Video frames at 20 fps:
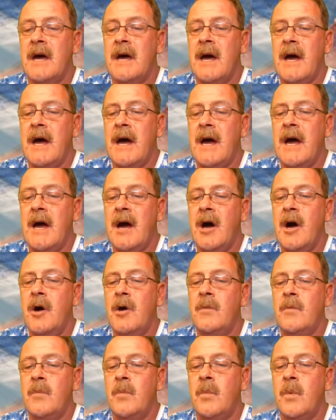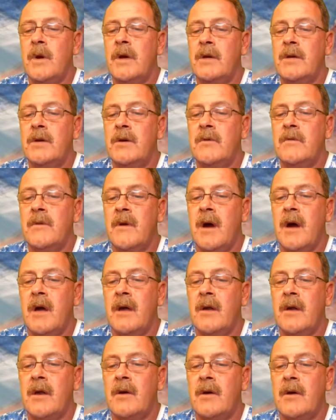I hope we do
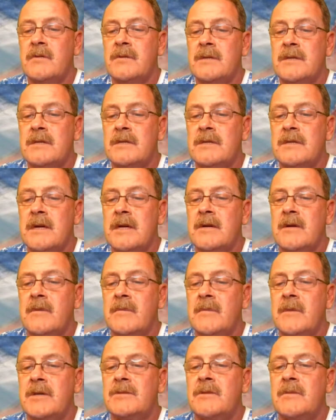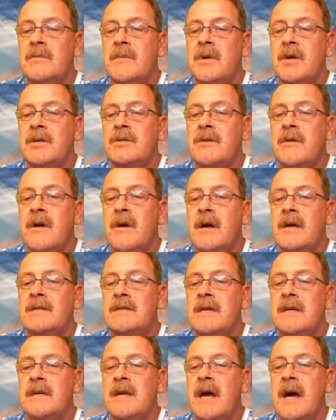not lose the signal. Mr. Muskrat's
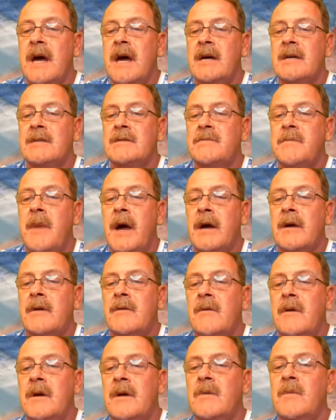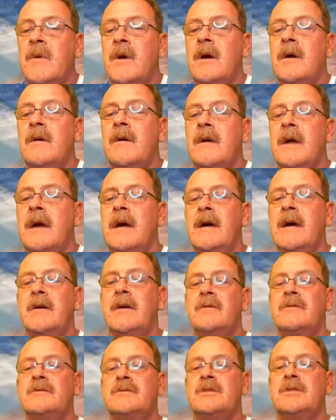in the house. Mike Greenwell,
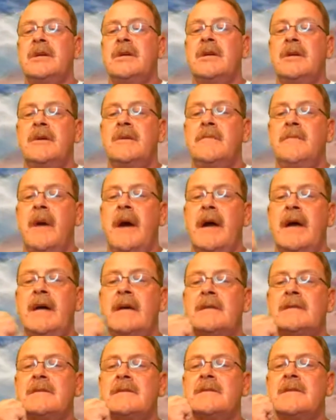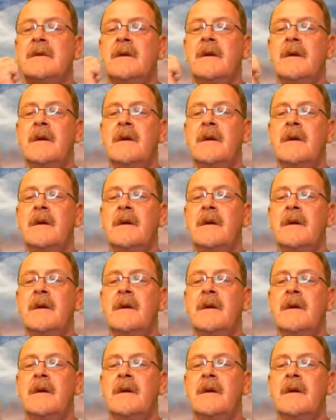LG Bass.